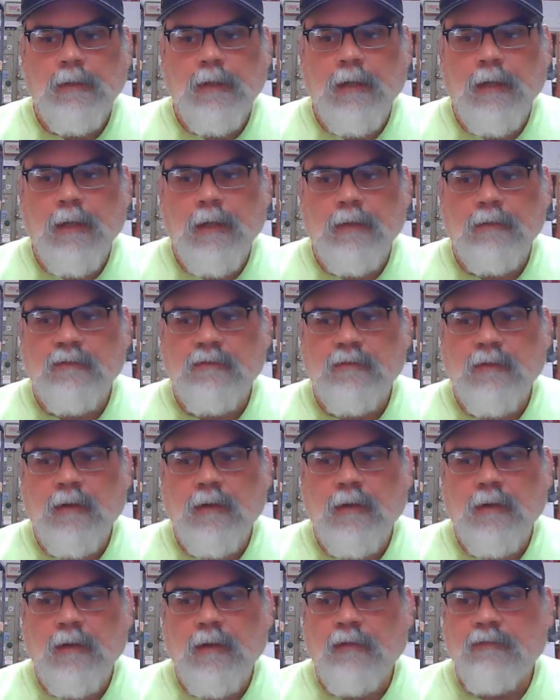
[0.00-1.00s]
And
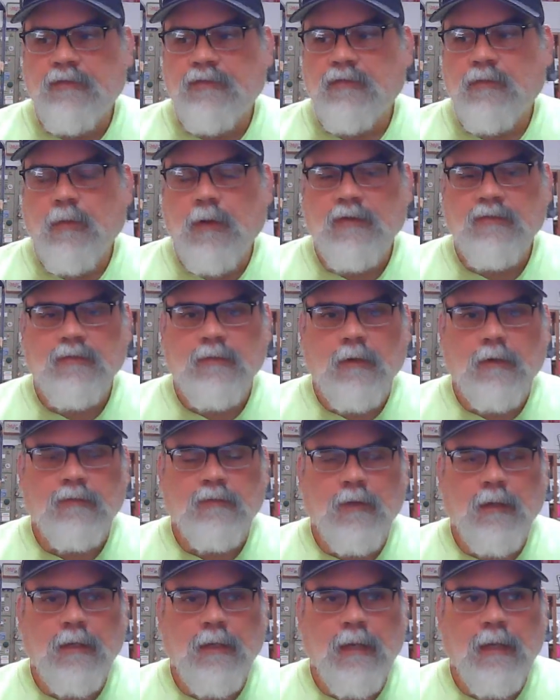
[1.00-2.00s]
if it's a question, I'll
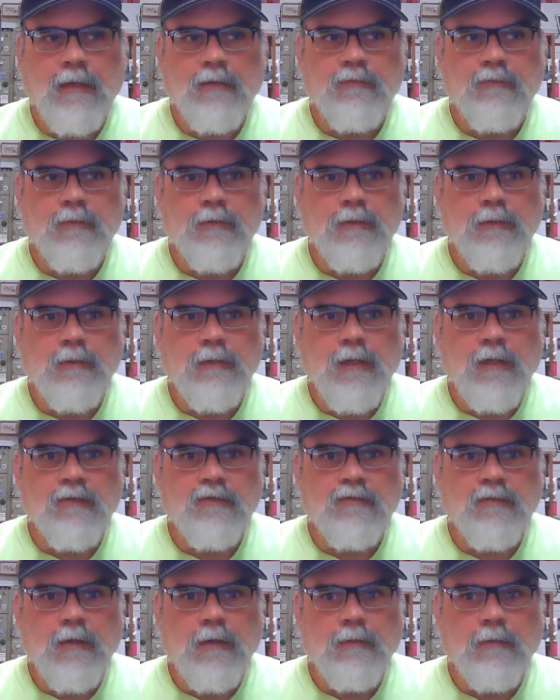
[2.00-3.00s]
try to answer it in the
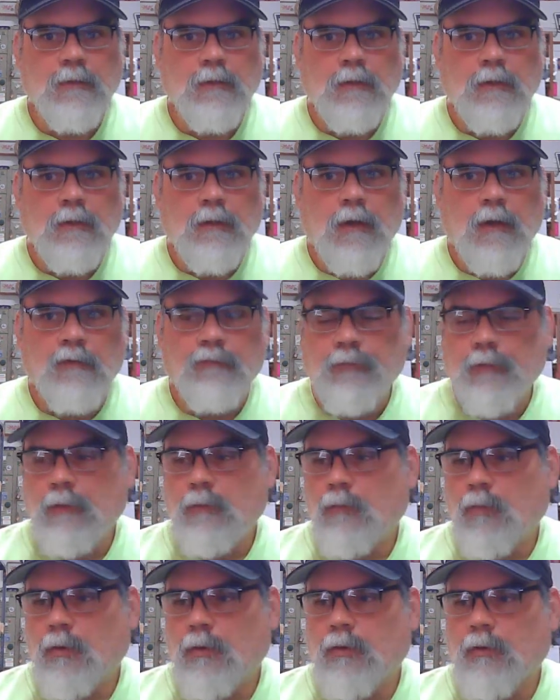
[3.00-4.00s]
next show. Hopefully
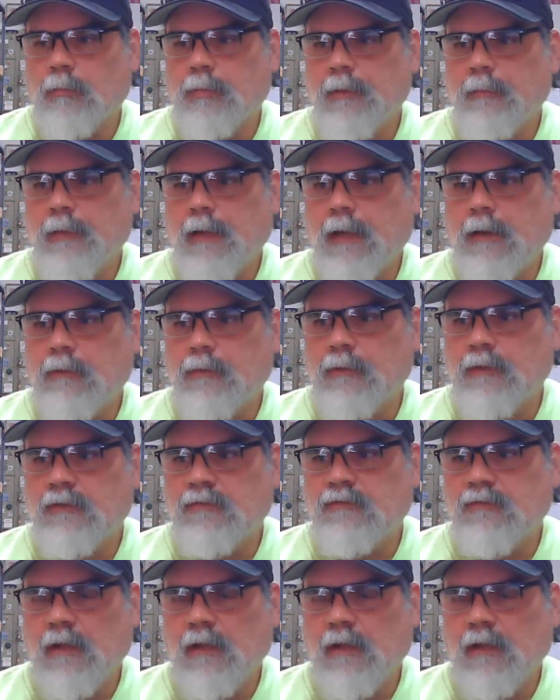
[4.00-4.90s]
Warren will be back with us